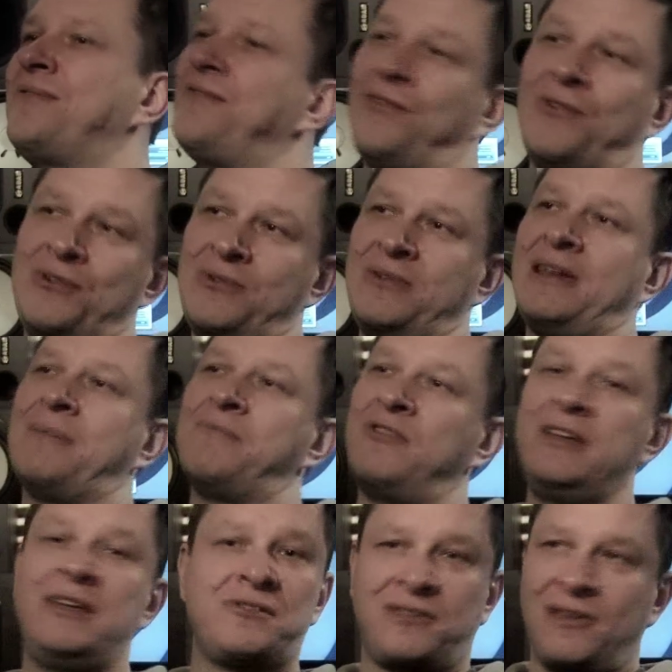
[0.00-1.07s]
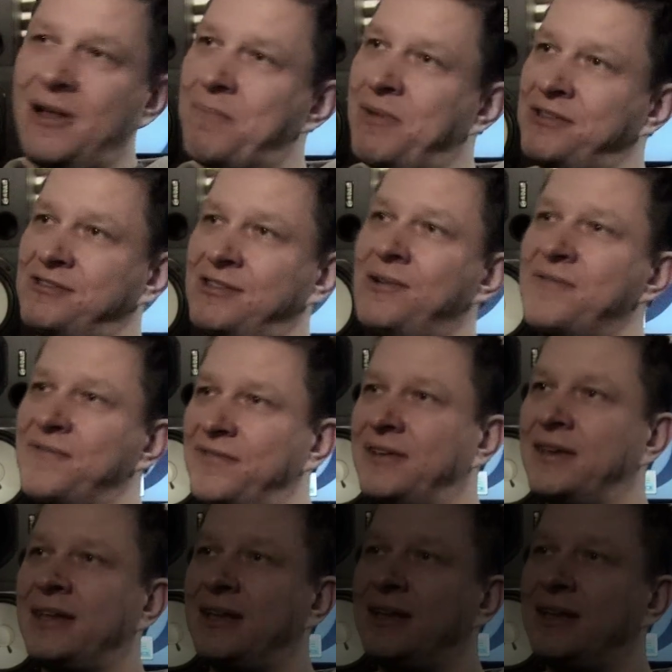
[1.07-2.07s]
for a good number of years, like myself, and that.